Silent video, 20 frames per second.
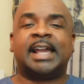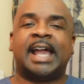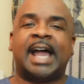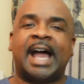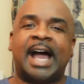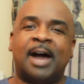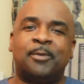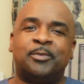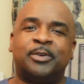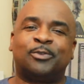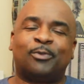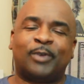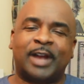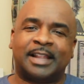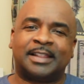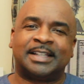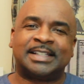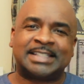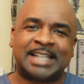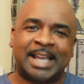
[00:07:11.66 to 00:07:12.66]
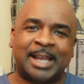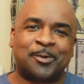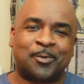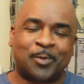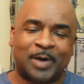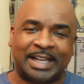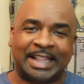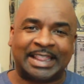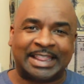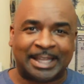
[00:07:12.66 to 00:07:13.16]
I would rather take
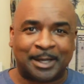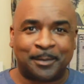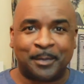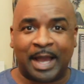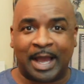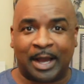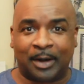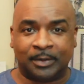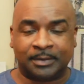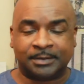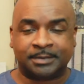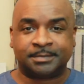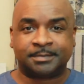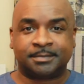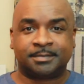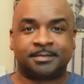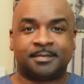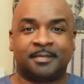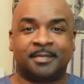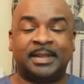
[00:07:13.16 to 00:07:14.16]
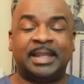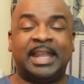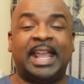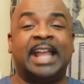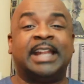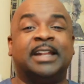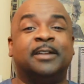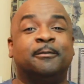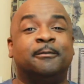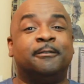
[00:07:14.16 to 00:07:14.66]
one of them out
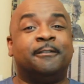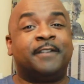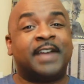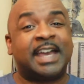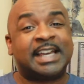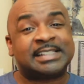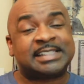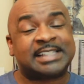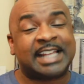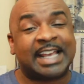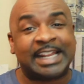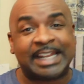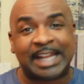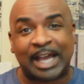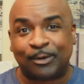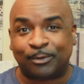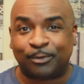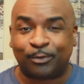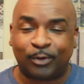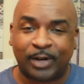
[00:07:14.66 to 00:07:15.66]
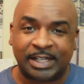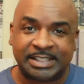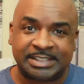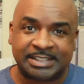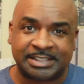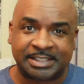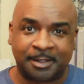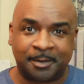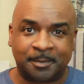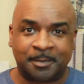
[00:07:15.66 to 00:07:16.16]
and invest in our
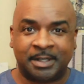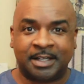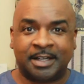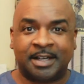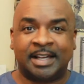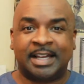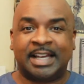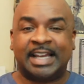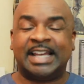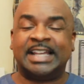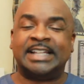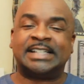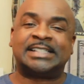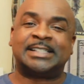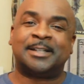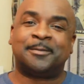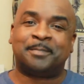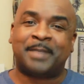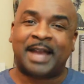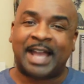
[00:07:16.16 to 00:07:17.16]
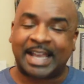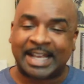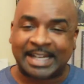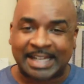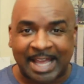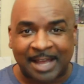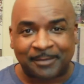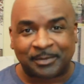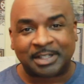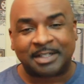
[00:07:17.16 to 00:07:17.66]
friendship and sit back and
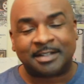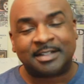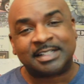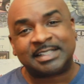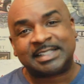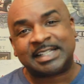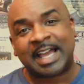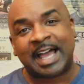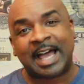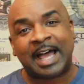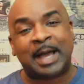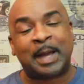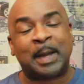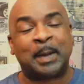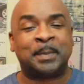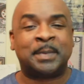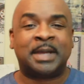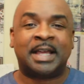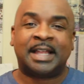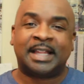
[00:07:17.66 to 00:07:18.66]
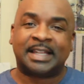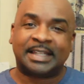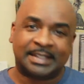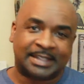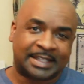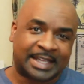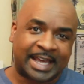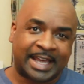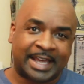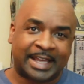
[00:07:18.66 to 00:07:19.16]
have a good time,
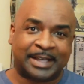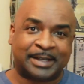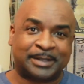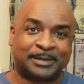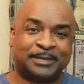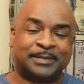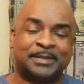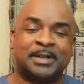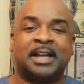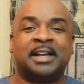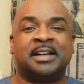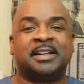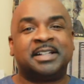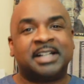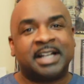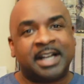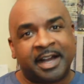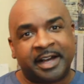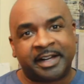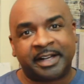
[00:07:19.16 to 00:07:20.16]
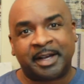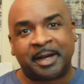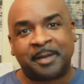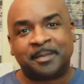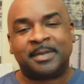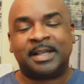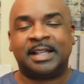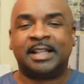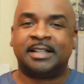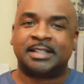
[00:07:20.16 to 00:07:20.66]
laugh, cut up,
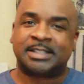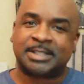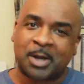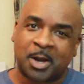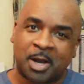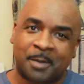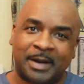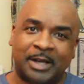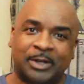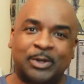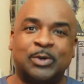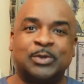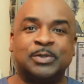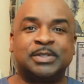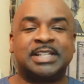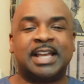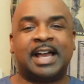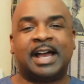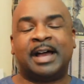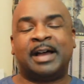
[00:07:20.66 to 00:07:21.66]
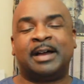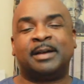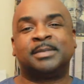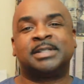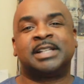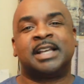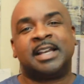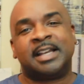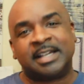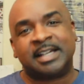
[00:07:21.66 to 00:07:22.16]
talk about old times,
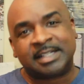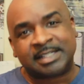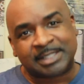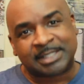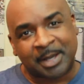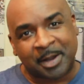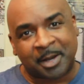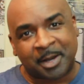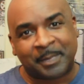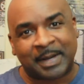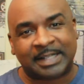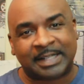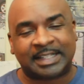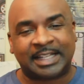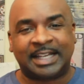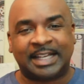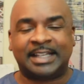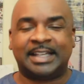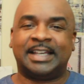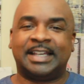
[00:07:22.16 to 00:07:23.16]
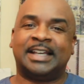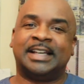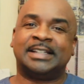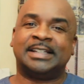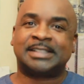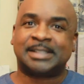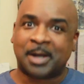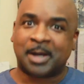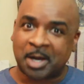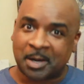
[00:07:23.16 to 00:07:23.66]
talk about their
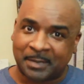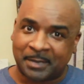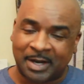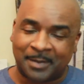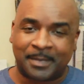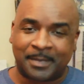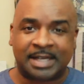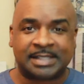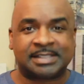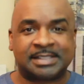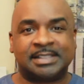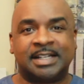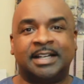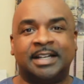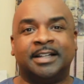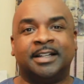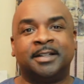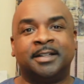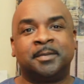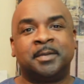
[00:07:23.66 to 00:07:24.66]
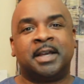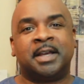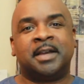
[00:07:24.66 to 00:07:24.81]
kids, talk about my son,